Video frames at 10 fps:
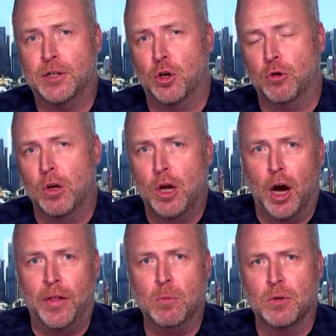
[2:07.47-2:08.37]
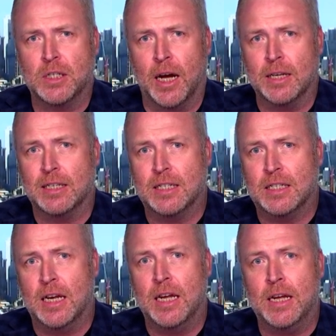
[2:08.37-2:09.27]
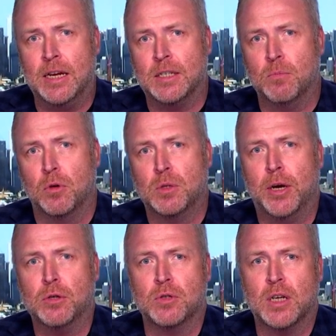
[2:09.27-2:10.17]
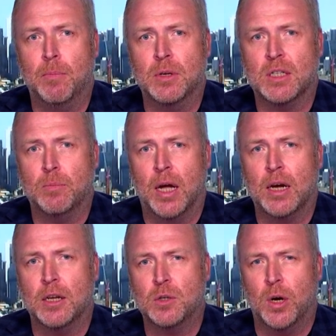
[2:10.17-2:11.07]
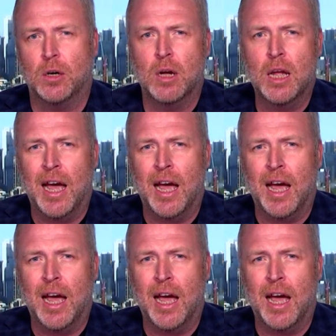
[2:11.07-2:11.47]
So I think we'll start seeing some more specials come into the market as well.